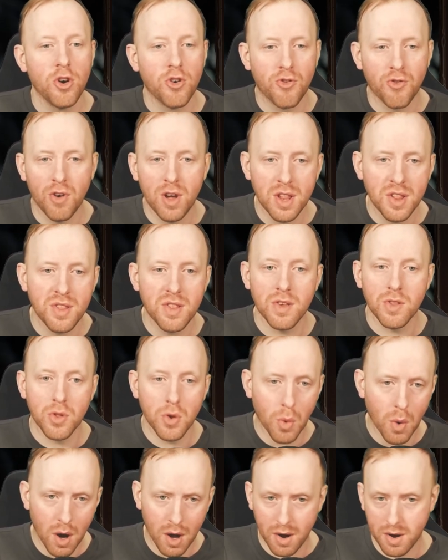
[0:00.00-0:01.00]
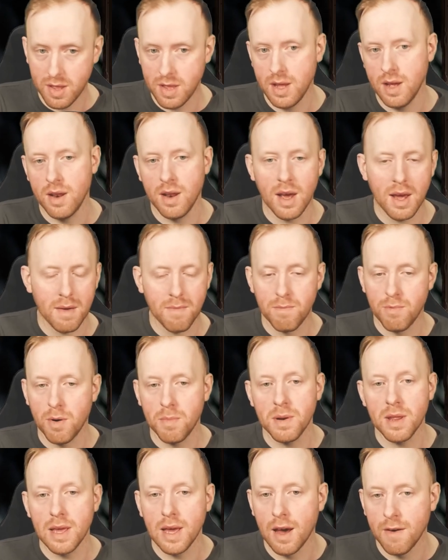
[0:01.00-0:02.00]
Drizzt Do'Urden. I
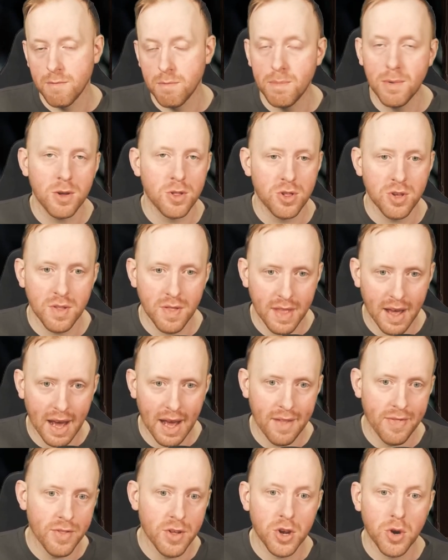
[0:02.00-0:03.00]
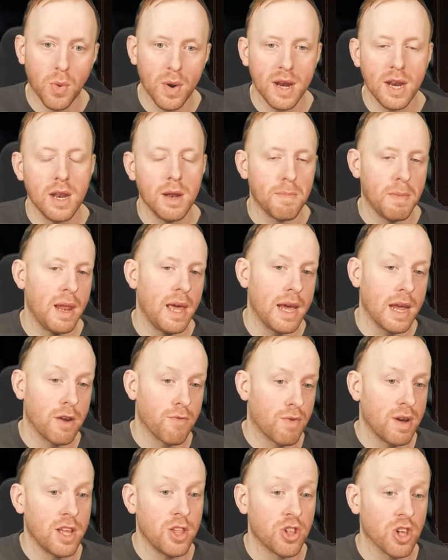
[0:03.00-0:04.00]
probably have butchered that. The Twin Blade
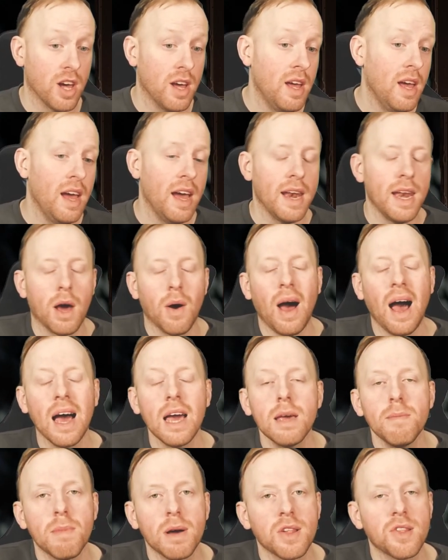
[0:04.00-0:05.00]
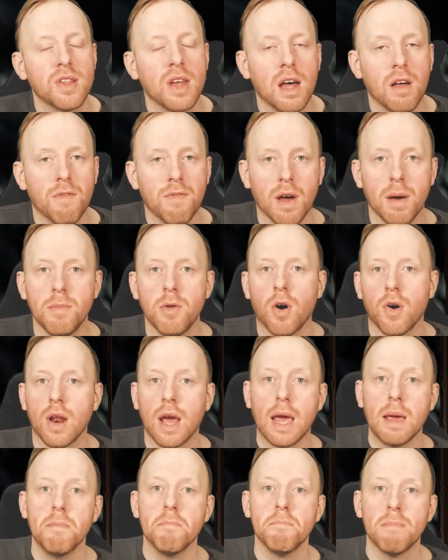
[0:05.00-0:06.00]
Ranger. Now, I myself am not
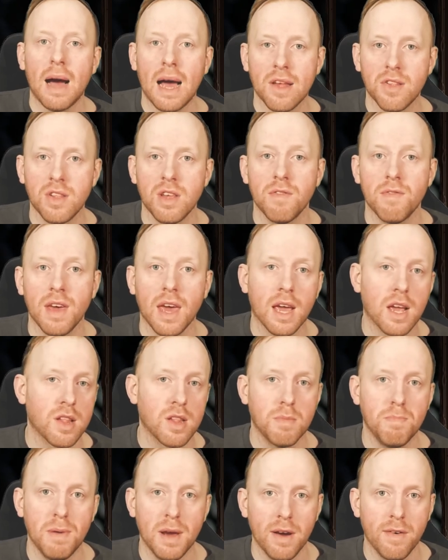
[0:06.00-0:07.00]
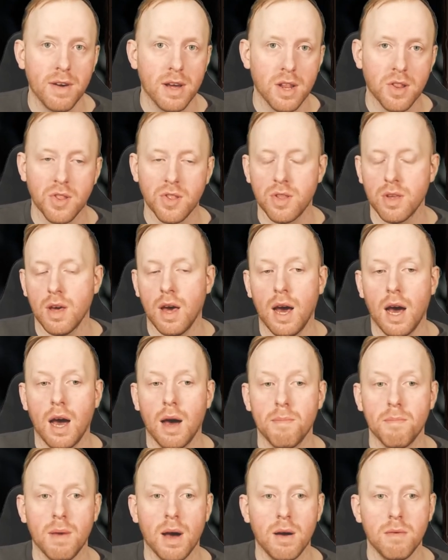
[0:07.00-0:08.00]
a massive experienced
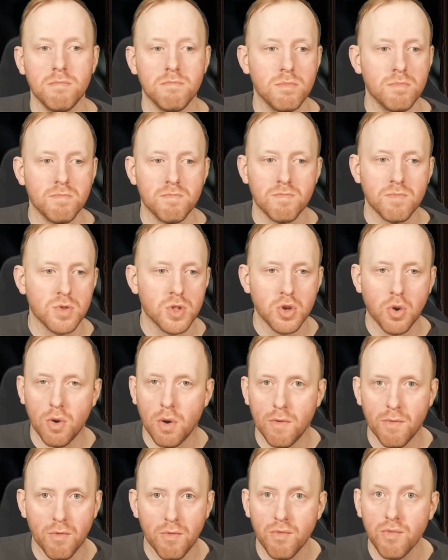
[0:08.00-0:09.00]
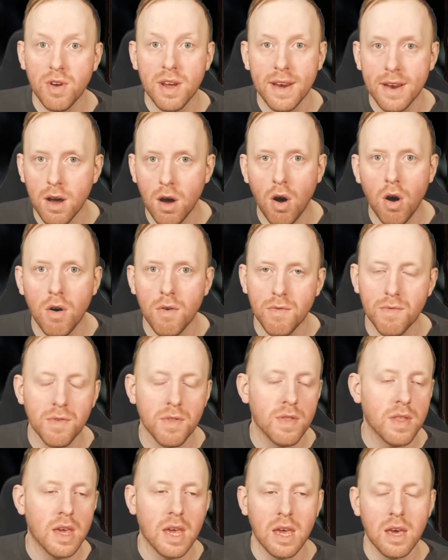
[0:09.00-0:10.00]
um, sort of reader of
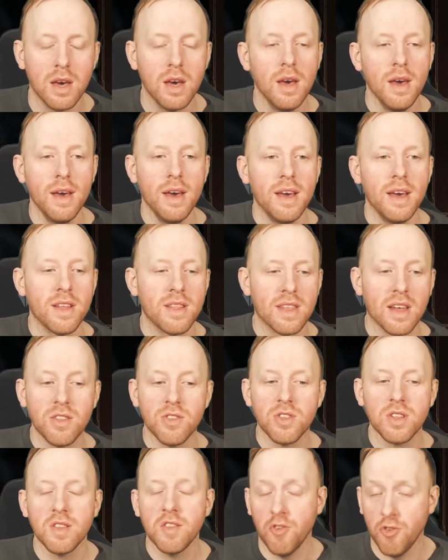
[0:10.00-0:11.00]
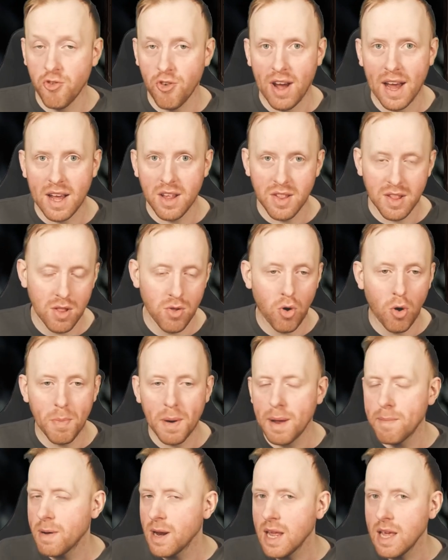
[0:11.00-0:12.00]
the Dungeons and Dragons lore,
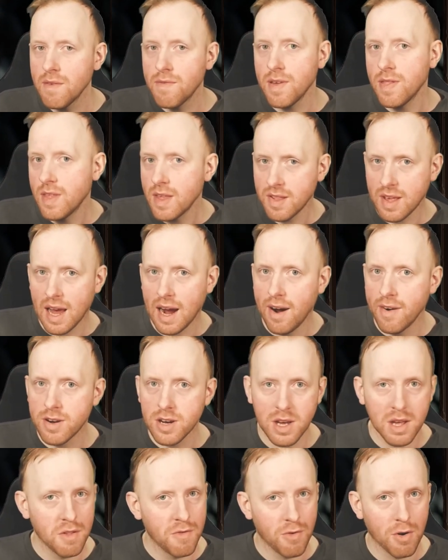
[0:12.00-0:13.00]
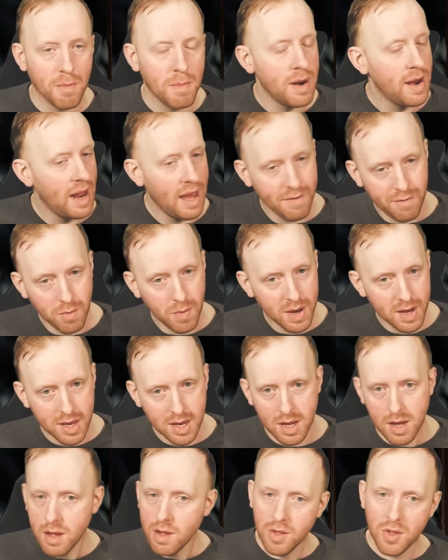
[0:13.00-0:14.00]
but I believe this character is from
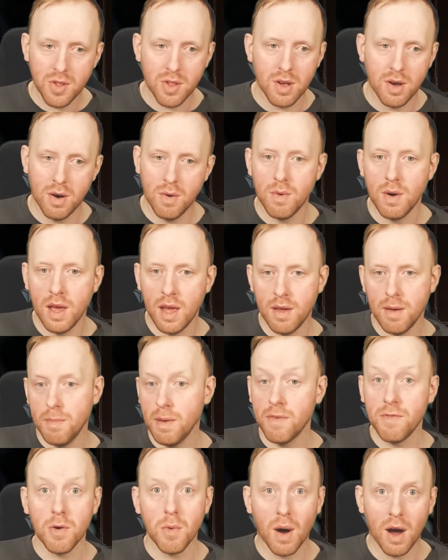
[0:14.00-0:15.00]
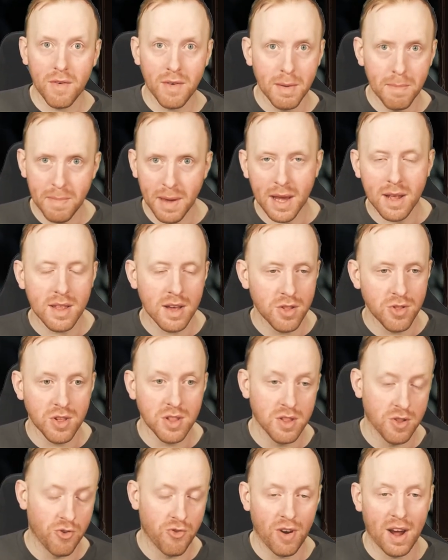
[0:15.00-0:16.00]
Neverwinter. So um, if you are a big
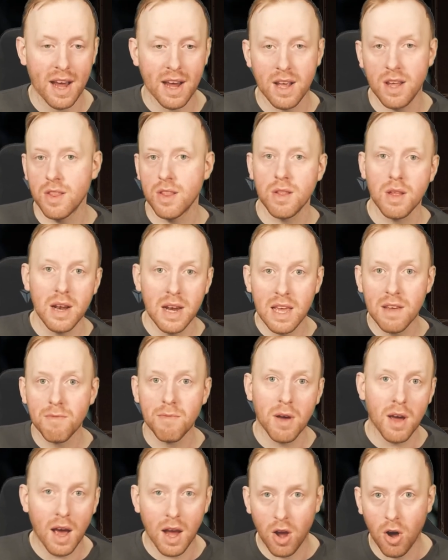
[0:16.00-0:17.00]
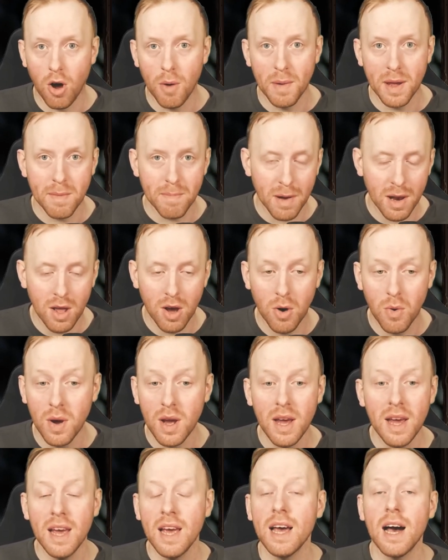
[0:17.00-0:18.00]
Dungeons and Dragons, leave a comment below
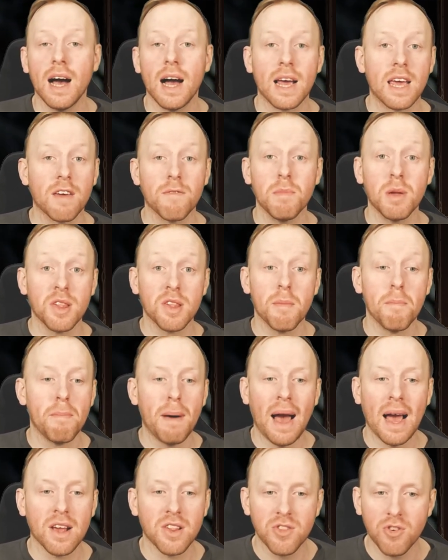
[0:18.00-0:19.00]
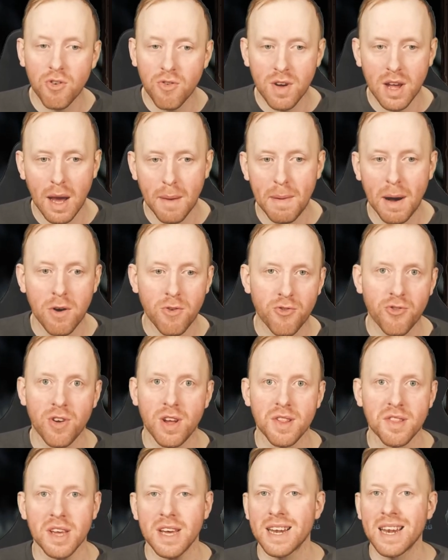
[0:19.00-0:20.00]
and give me some backstory about
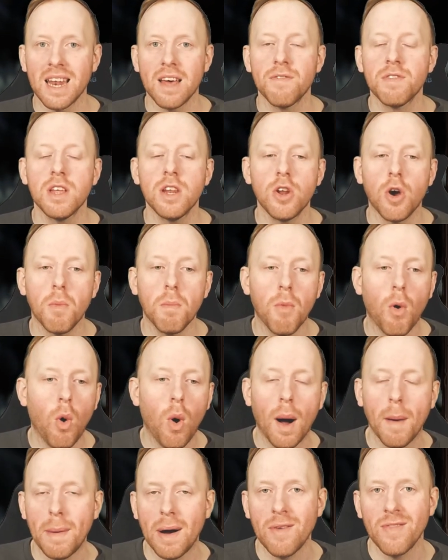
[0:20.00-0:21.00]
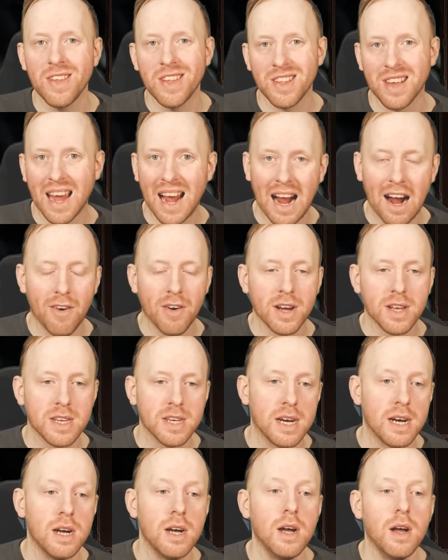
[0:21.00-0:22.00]
Drizzt. I'd love to know more about this
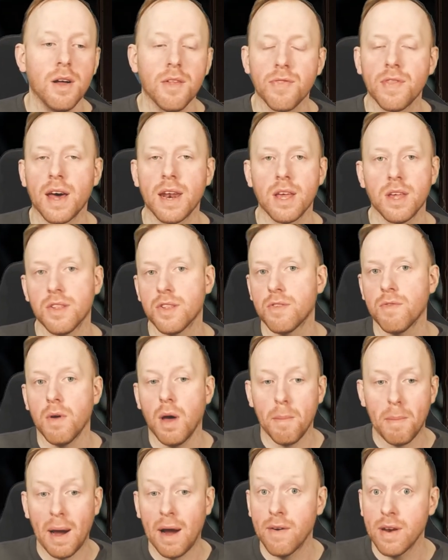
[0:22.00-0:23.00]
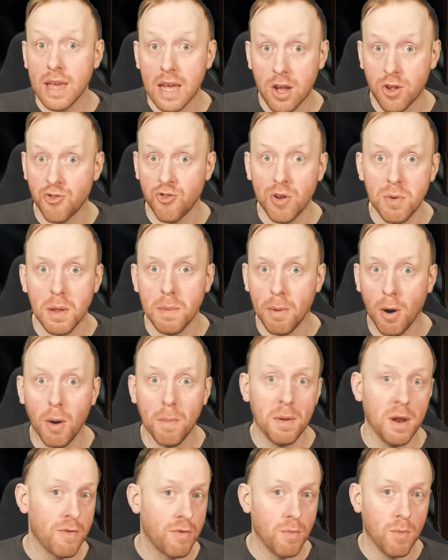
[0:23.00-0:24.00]
character that is apparently extremely
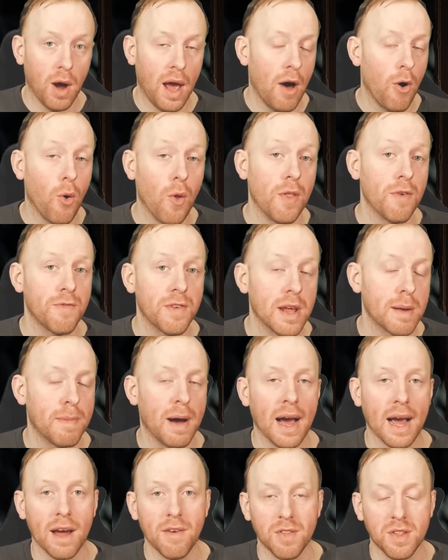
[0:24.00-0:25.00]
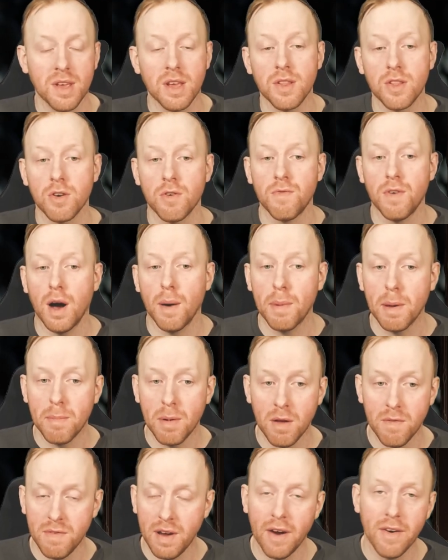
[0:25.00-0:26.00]
popular from all the feedback I've seen so far.
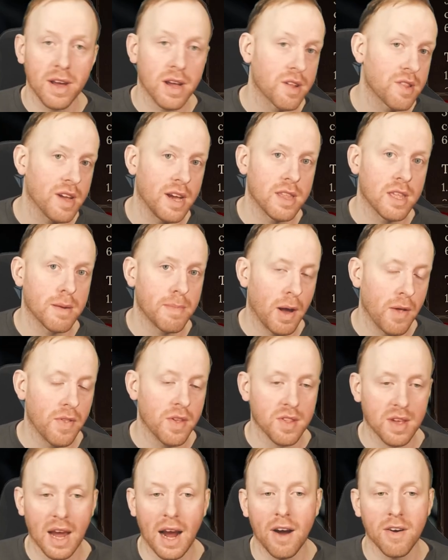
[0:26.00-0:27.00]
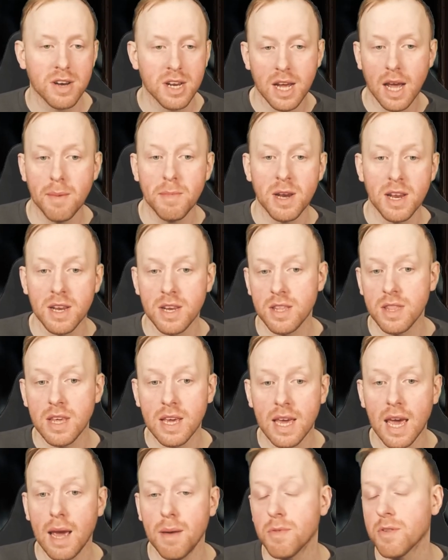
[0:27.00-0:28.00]
People are very excited about this character coming into the
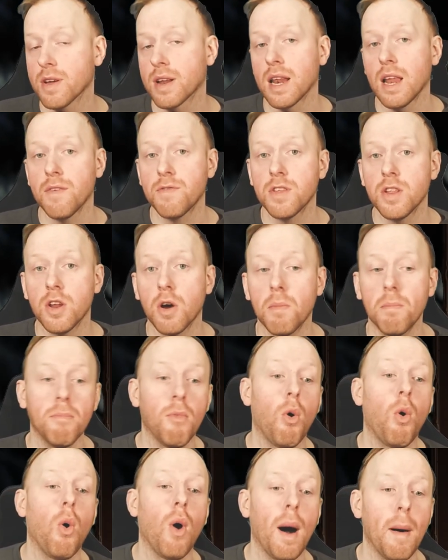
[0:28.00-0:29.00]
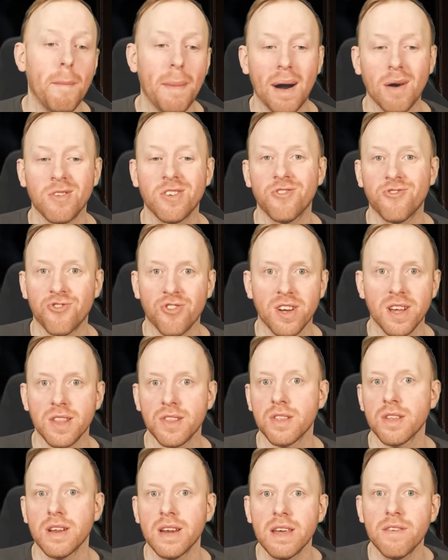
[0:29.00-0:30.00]
game. So I'd love to know more about
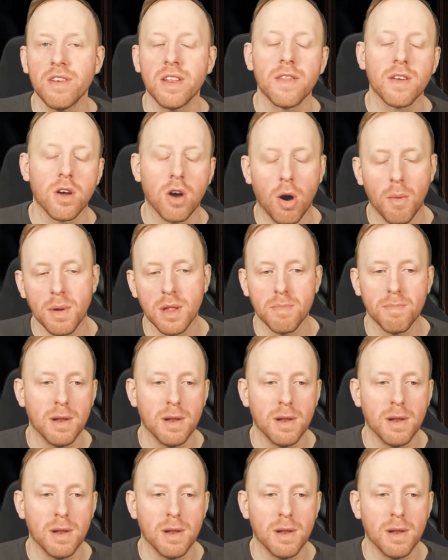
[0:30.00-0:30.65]
Drizzt. Leave it in the comments